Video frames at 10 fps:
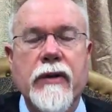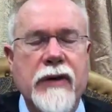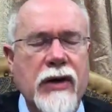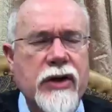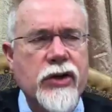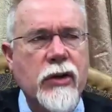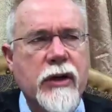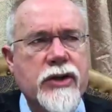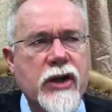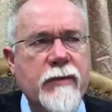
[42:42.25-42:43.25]
Ground Control
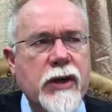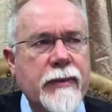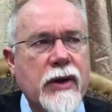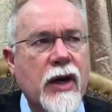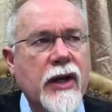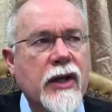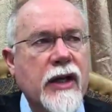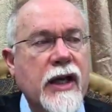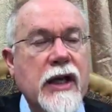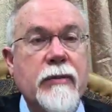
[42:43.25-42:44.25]
can certainly put up that article
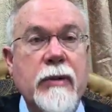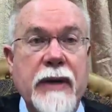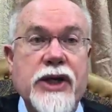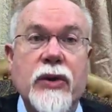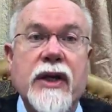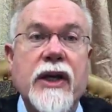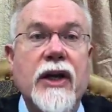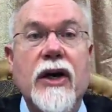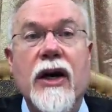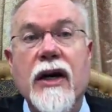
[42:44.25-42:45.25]
again, The Perpetual
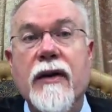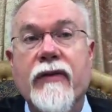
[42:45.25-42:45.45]
Kindergarten.